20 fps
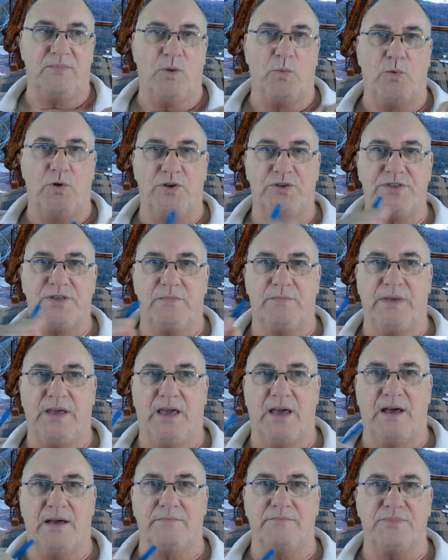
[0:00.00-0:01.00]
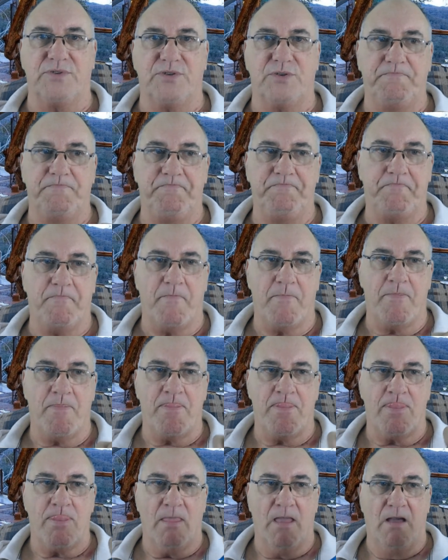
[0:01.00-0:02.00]
the worse it becomes.
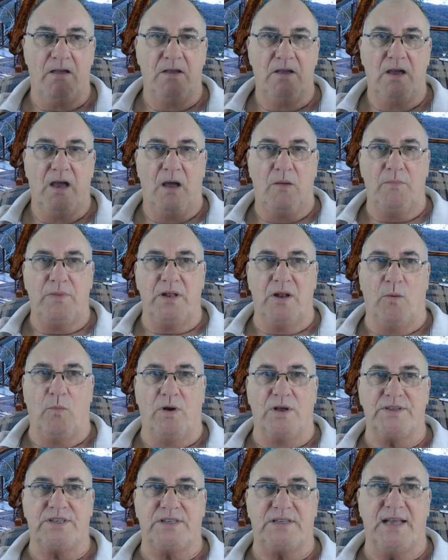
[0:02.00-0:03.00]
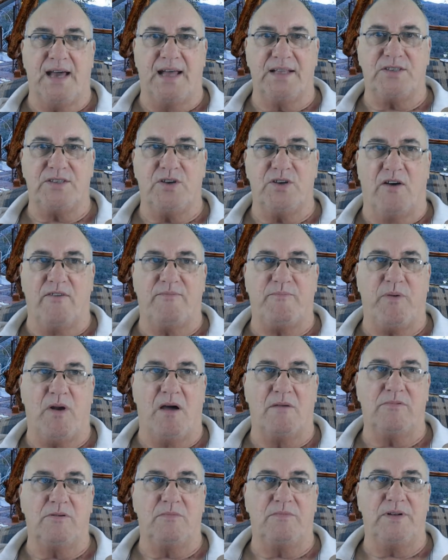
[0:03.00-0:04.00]
And what starts off
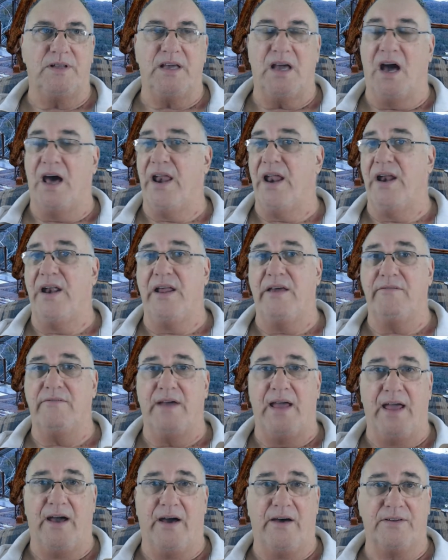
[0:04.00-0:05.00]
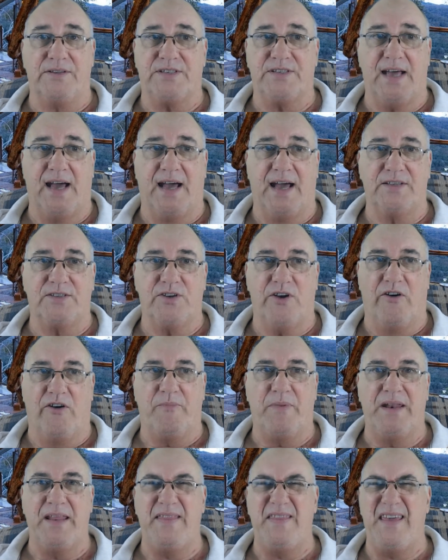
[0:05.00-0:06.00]
probably, I don't know how it starts off,
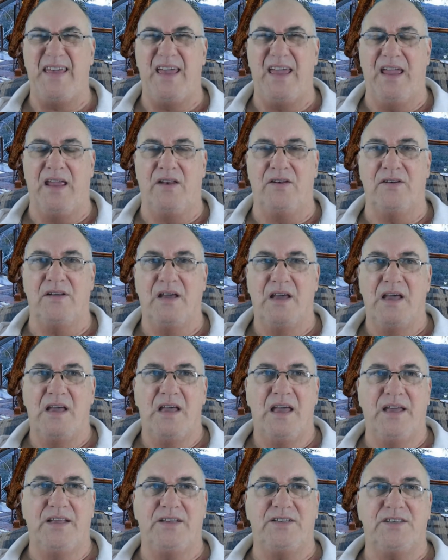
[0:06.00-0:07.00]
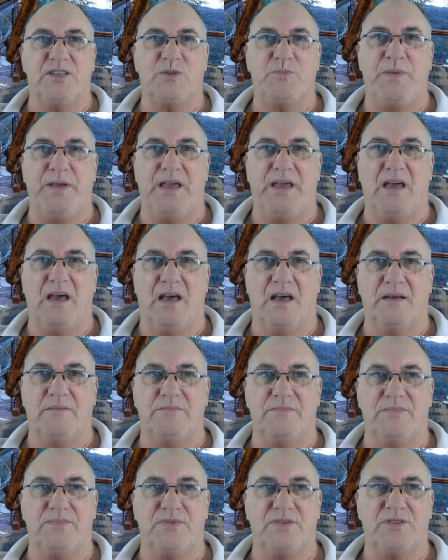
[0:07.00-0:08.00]
but in the end, it just
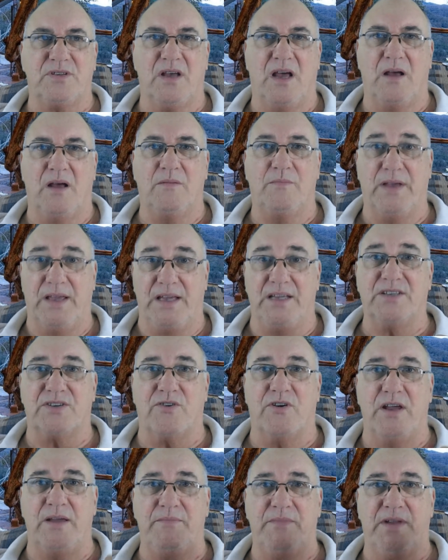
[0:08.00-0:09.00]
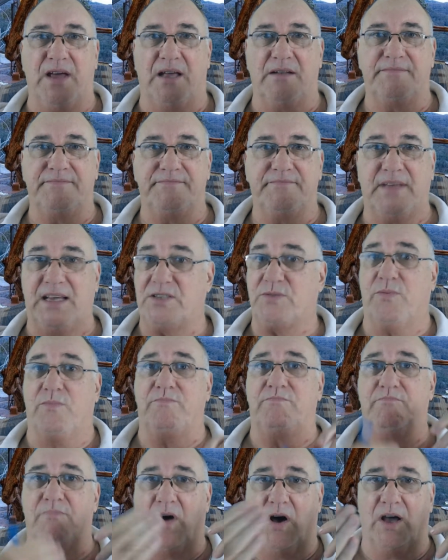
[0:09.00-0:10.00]
becomes being screamed at. That's
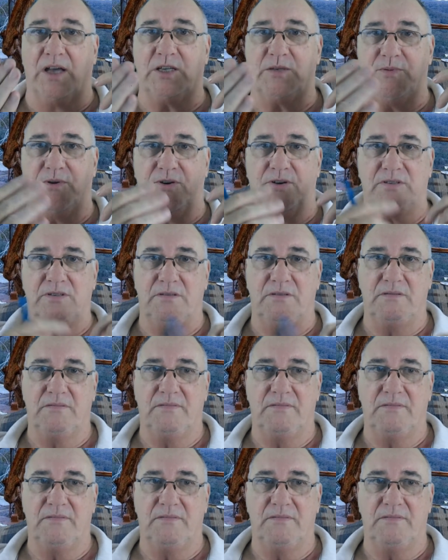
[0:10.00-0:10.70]
my experience.